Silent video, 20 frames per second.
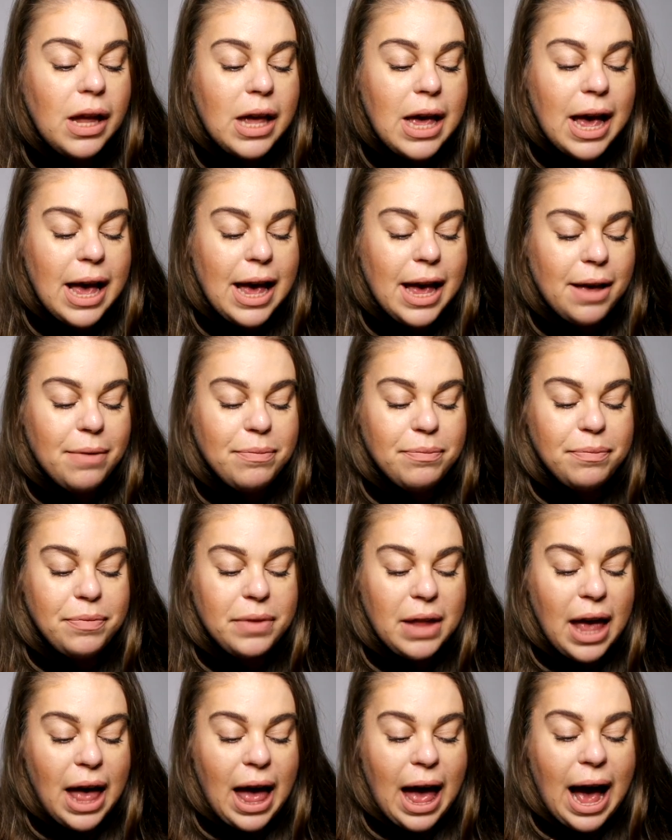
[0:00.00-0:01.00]

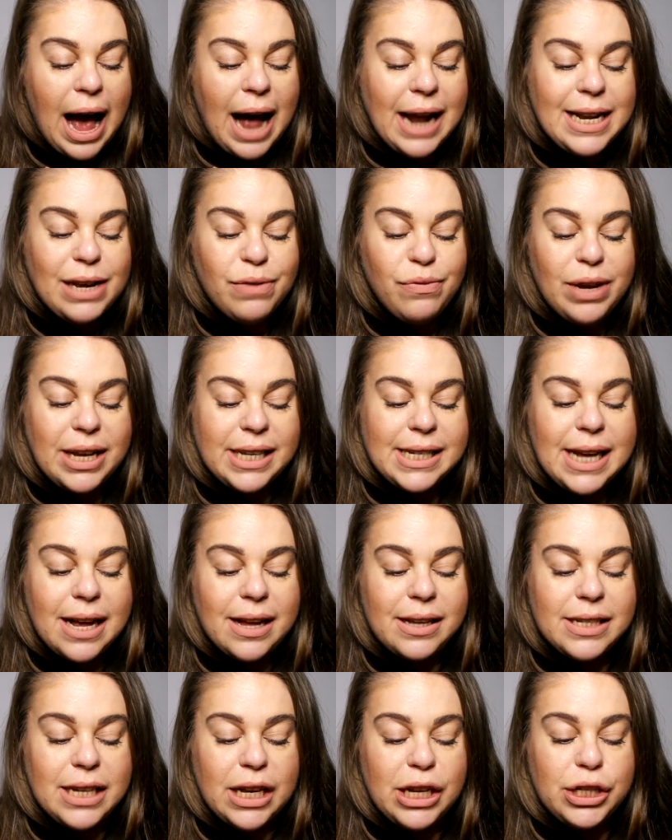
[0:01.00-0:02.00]
And it
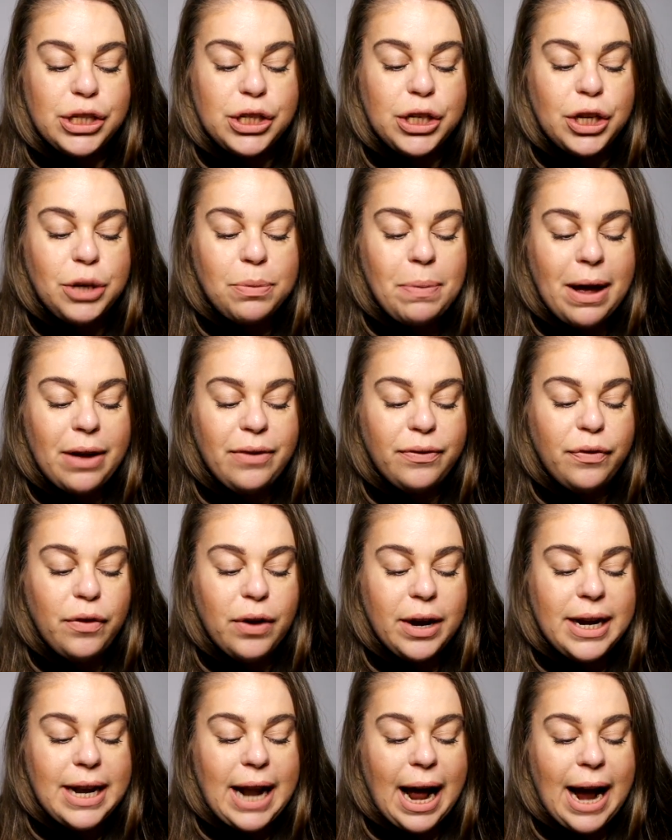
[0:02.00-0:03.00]
retails at
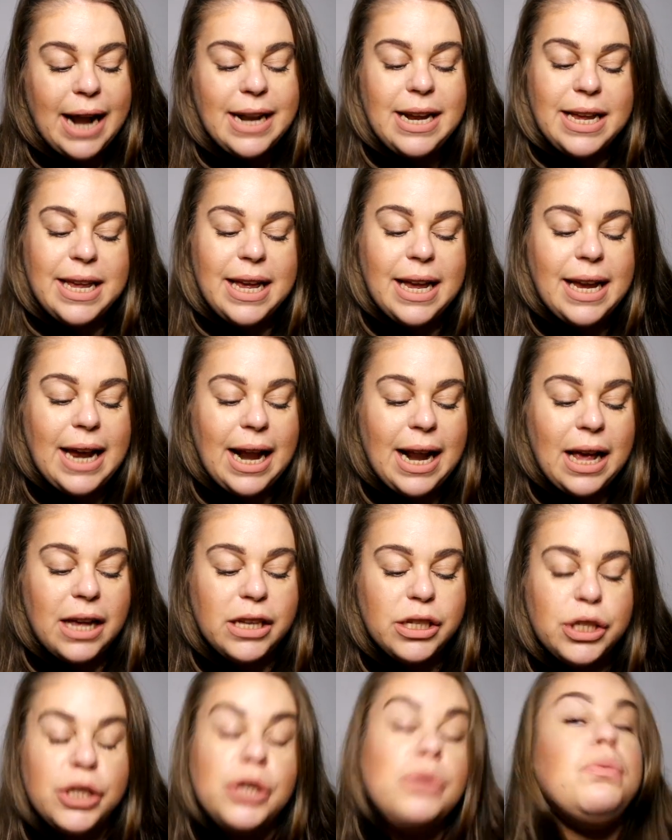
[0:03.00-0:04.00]
£2.49 and you can get it at
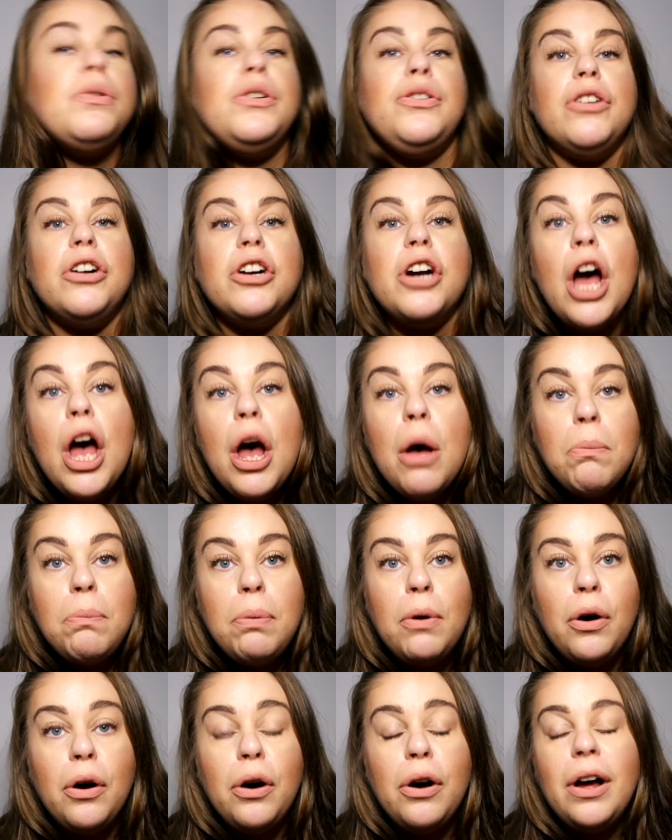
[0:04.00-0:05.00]
Superdrug,
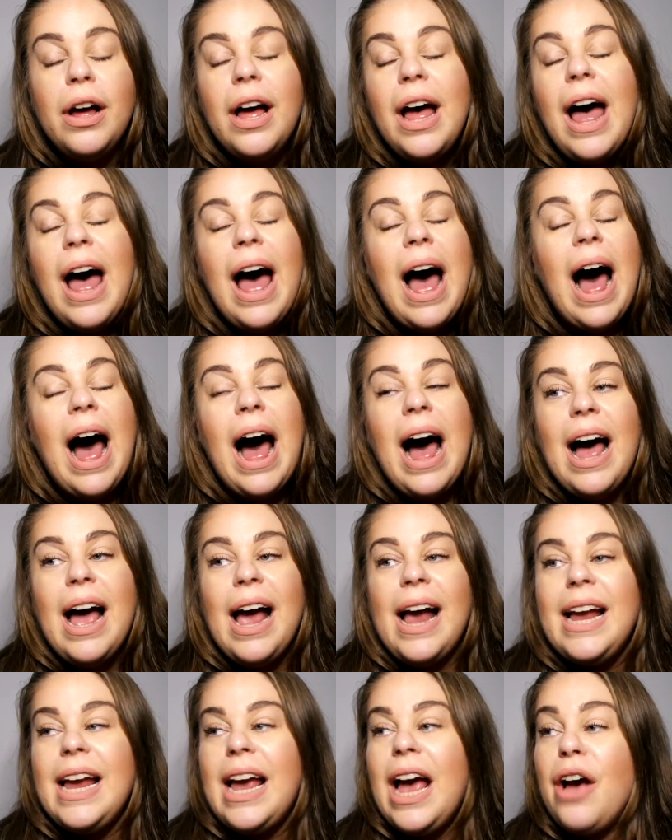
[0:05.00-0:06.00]
but
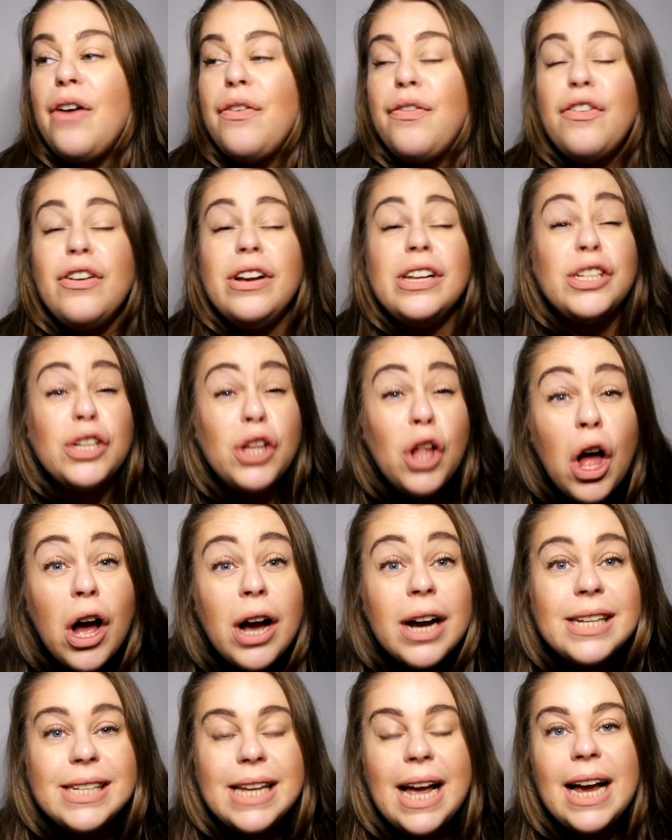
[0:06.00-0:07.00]
for as
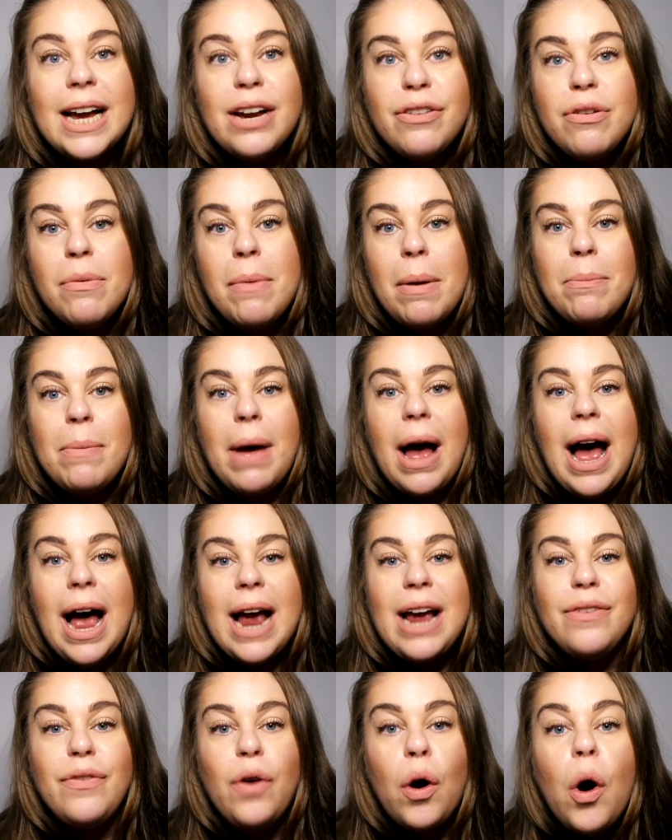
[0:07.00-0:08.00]
long as I can remember, I
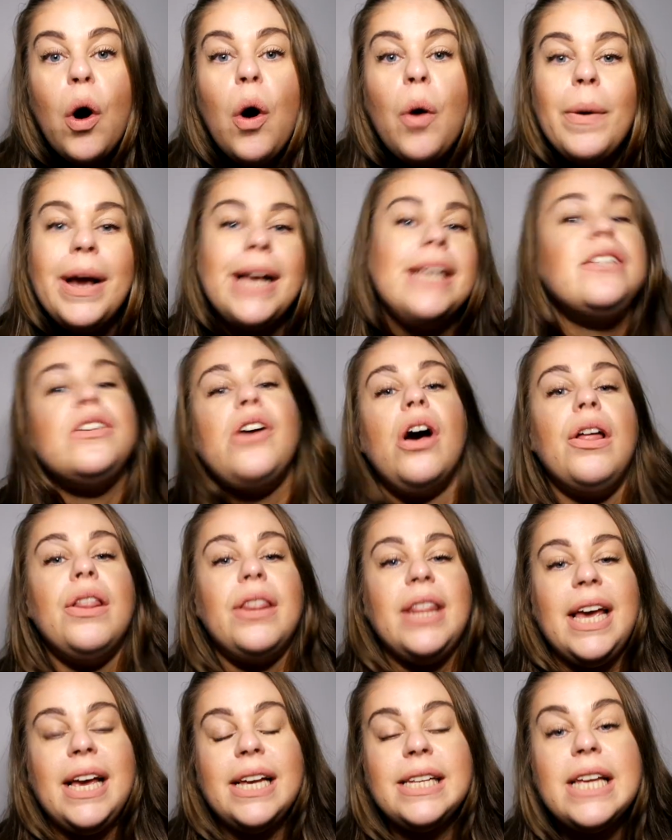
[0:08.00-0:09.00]
have always got
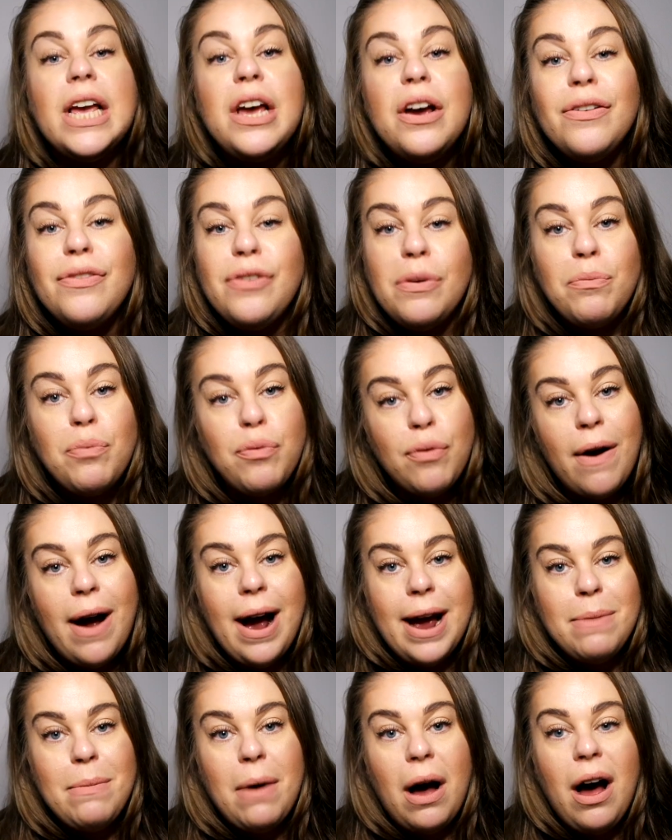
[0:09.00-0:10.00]
this from
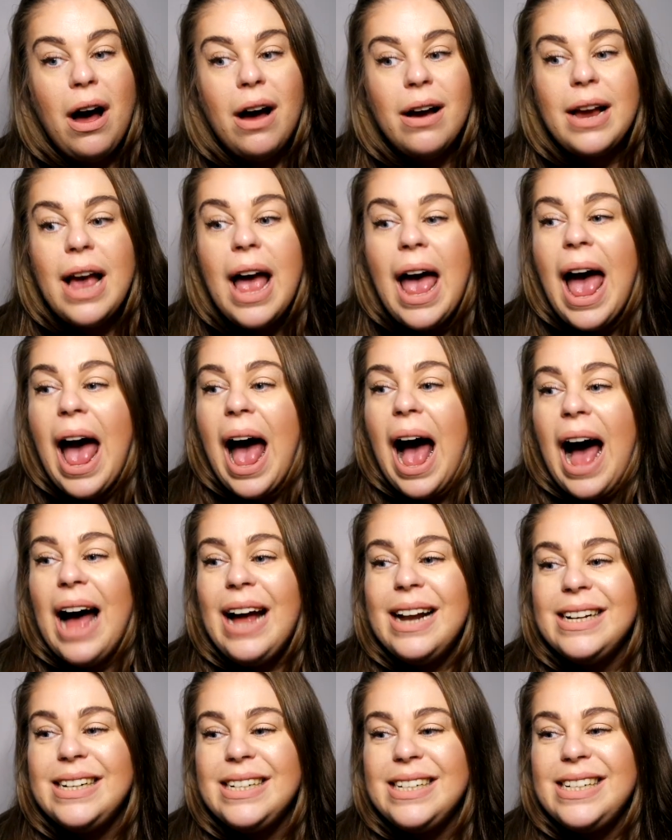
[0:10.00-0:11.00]
Primark,
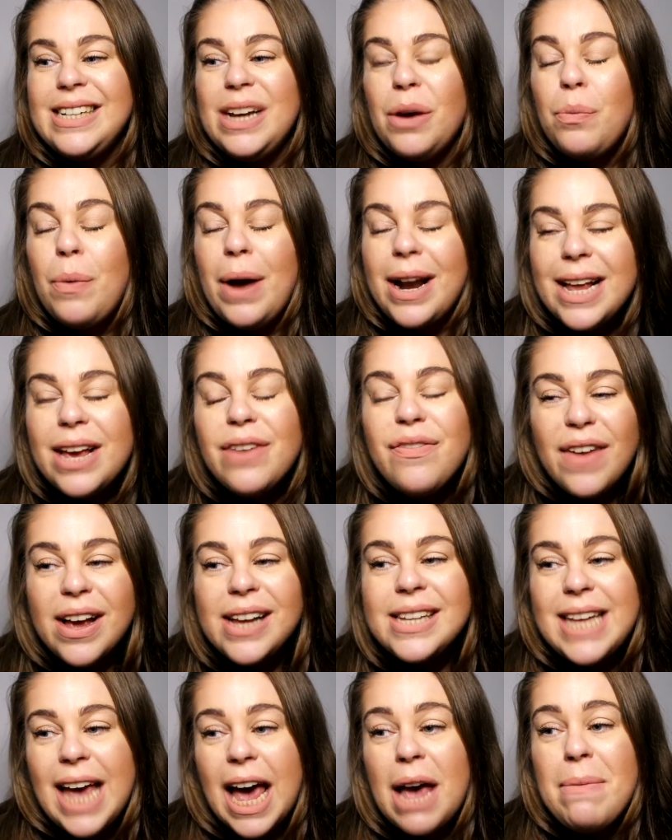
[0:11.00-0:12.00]
and when it
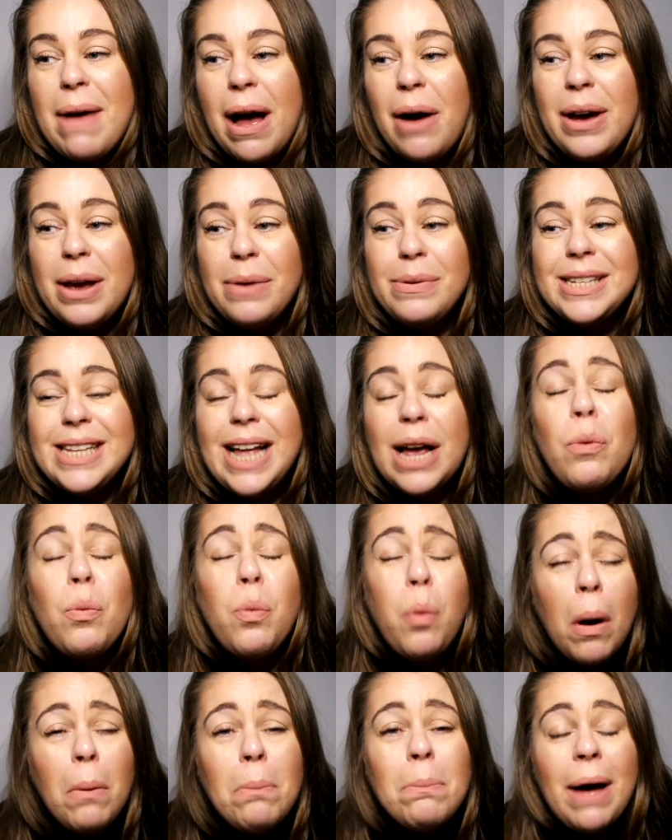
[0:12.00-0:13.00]
first came out it was like
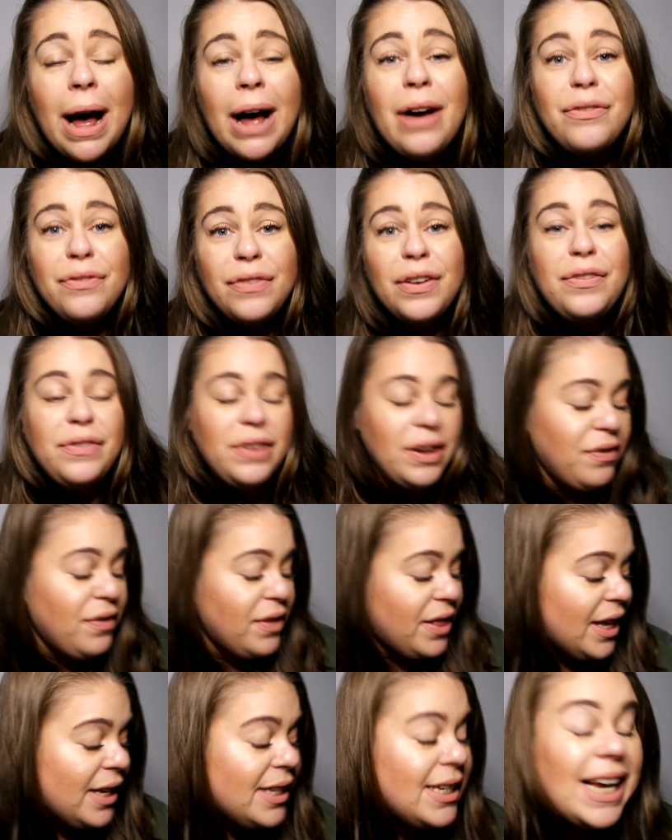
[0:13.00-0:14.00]
£1.50 for
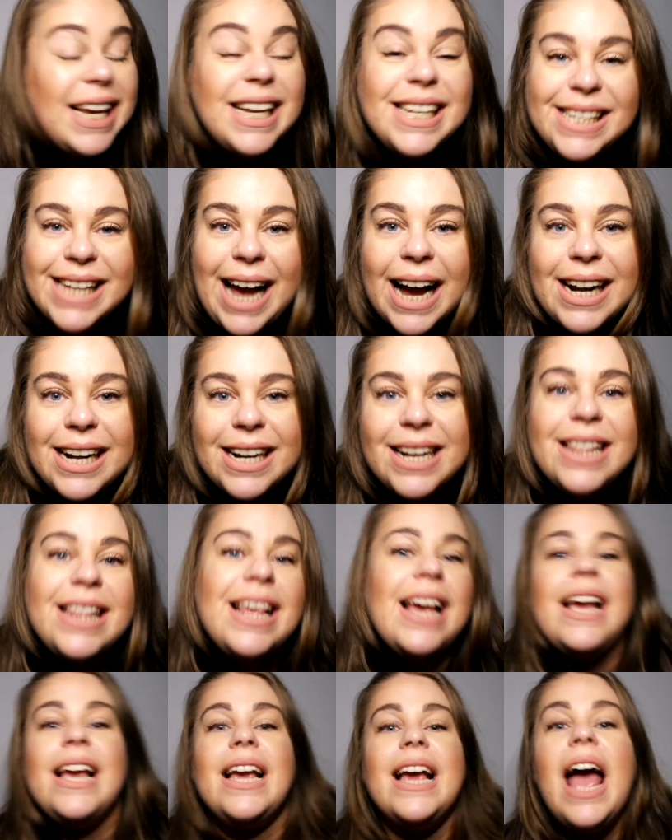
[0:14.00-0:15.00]
this exact
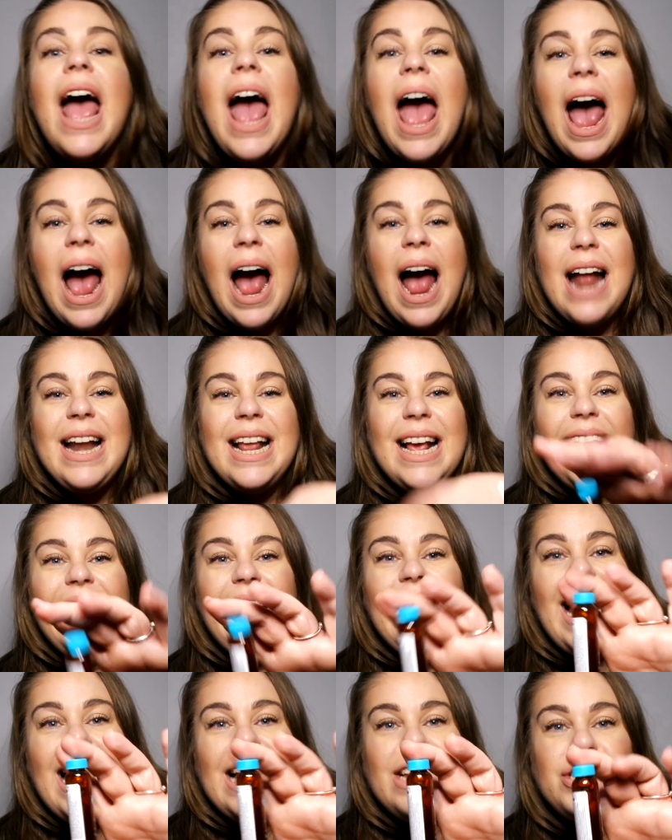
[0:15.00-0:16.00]
thing, and it
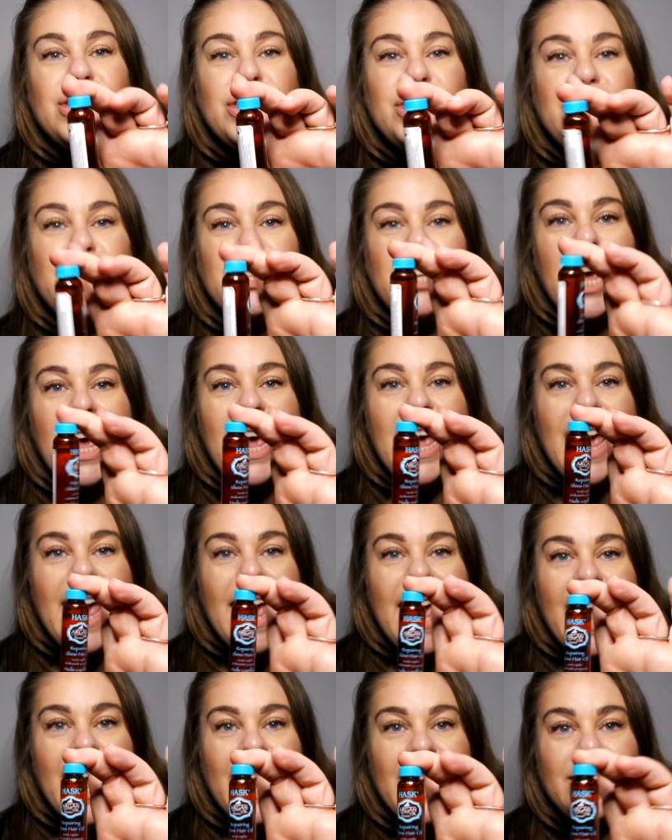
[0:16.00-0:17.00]
lasts you
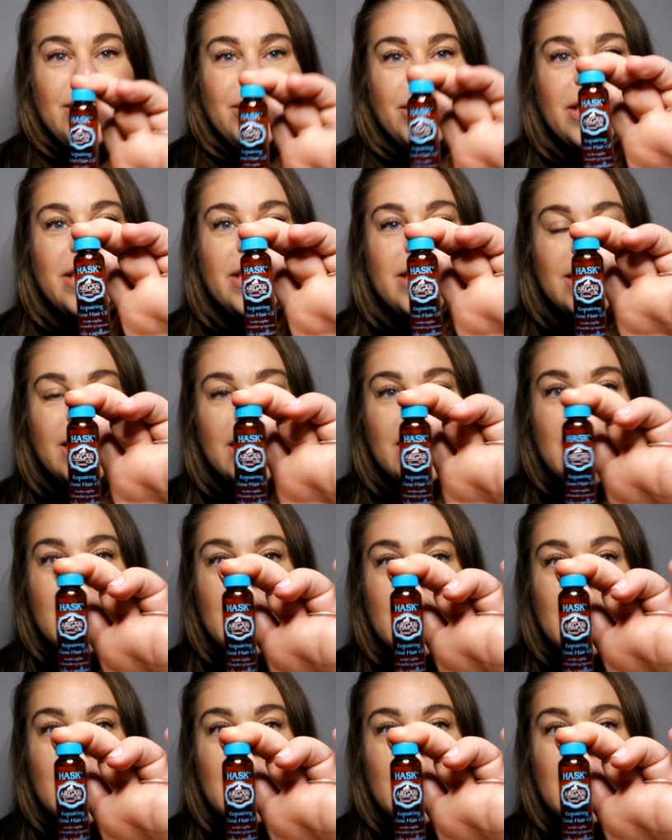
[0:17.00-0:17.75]
ages.